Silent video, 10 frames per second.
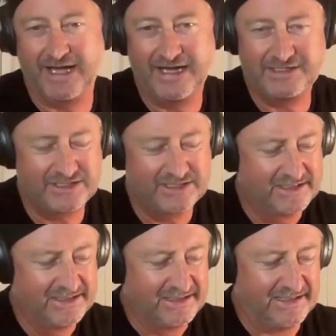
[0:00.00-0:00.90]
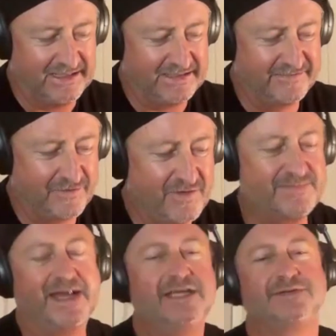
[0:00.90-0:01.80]
early age. So I've
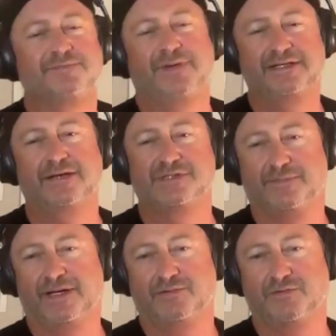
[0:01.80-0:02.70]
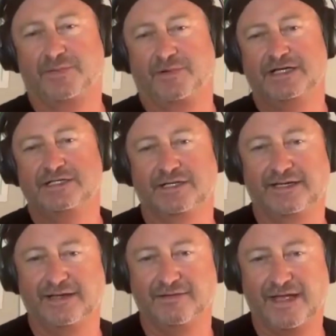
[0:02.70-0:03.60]
always managed big teams of people
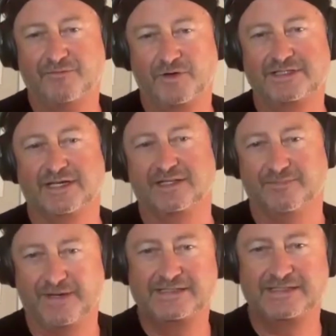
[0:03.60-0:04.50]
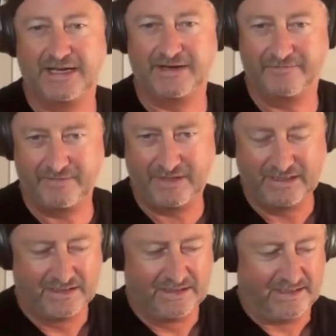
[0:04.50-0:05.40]
operationally and wanting to get the best out of them.
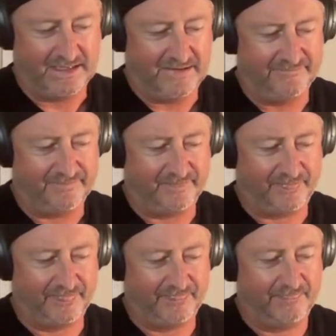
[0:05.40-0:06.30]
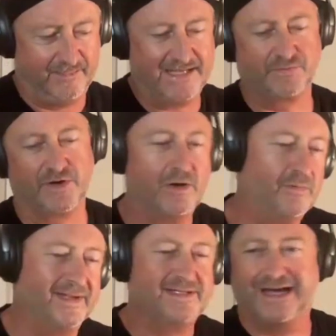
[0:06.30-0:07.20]
That's what I
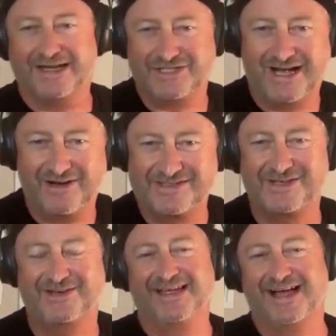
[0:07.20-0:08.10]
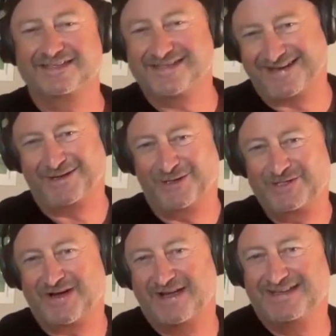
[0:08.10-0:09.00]
bring to HR. I certainly aren't
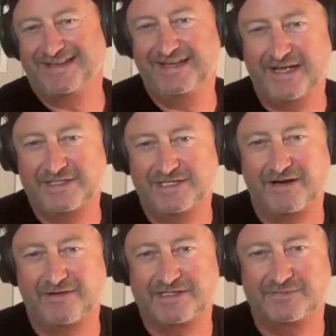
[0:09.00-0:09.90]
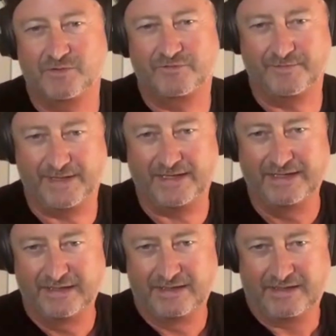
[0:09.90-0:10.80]
technically trained in HR. It's more from a
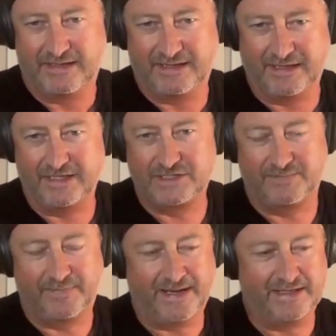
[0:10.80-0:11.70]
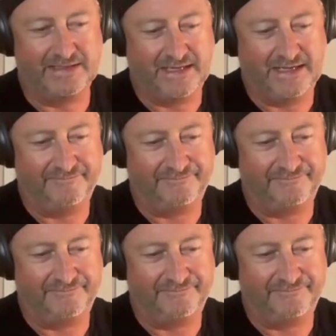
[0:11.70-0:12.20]
leadership and